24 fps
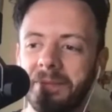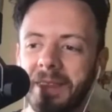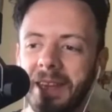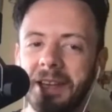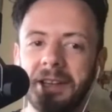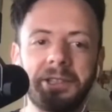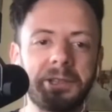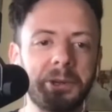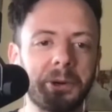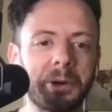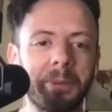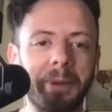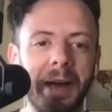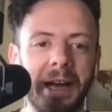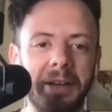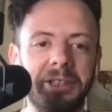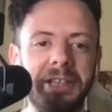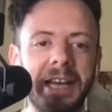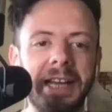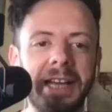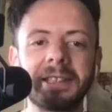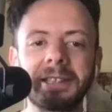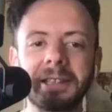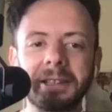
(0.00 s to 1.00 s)
you talk about
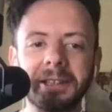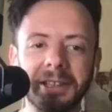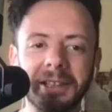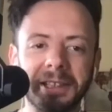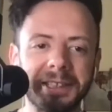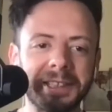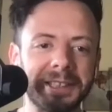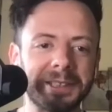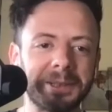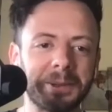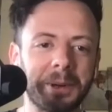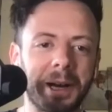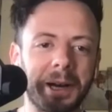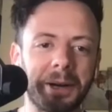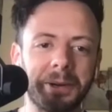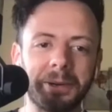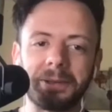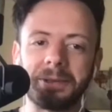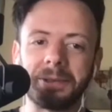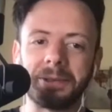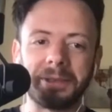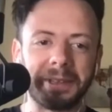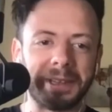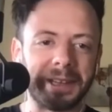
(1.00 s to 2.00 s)
gentleness as
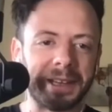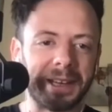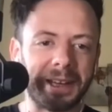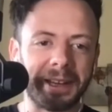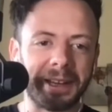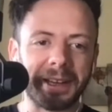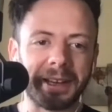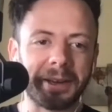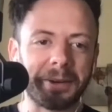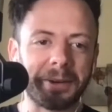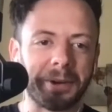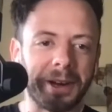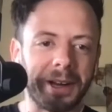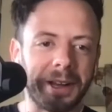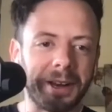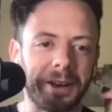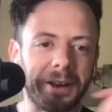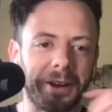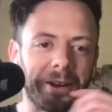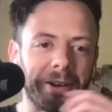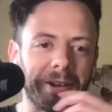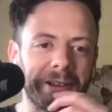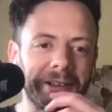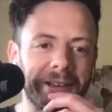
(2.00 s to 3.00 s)
well quite a
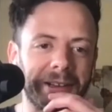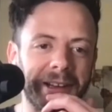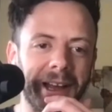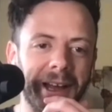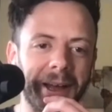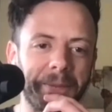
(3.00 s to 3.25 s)
lot.